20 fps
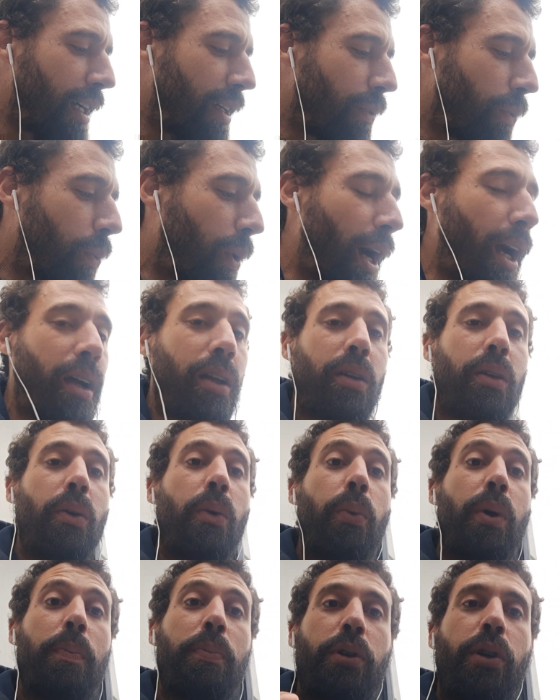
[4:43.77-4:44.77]
while
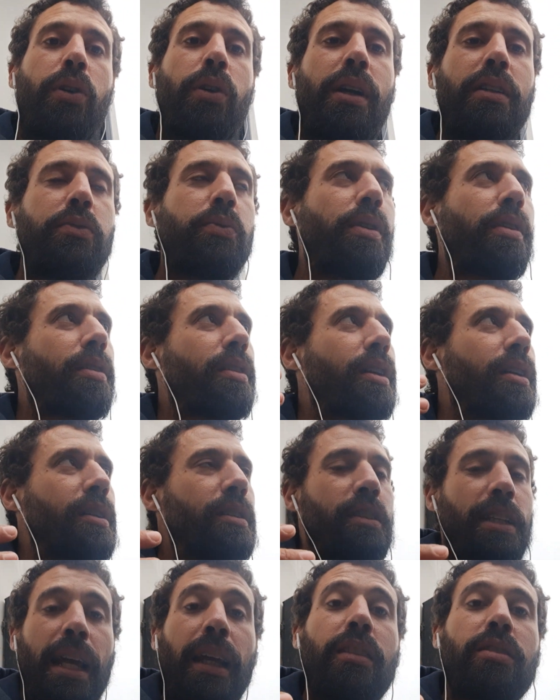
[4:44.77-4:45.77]
we progress with the
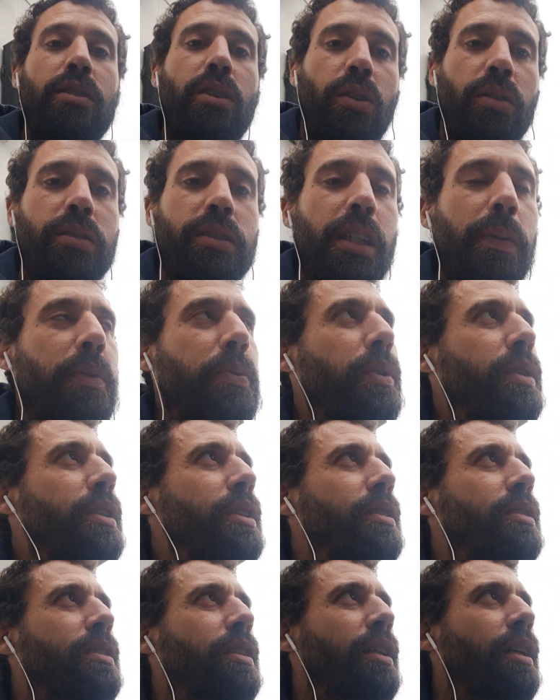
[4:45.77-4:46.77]
next concept, which
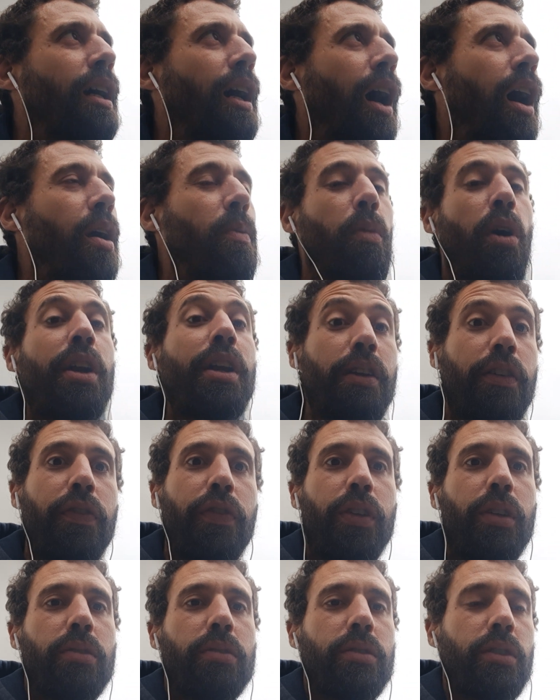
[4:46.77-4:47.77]
is the harmonic
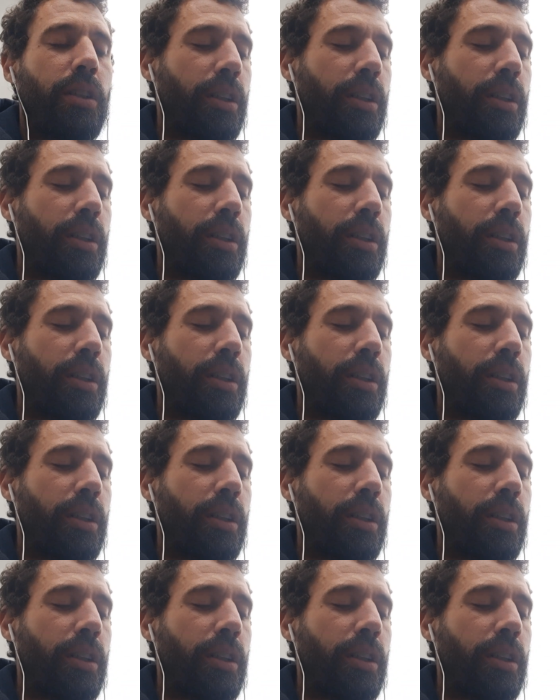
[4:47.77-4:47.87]
field.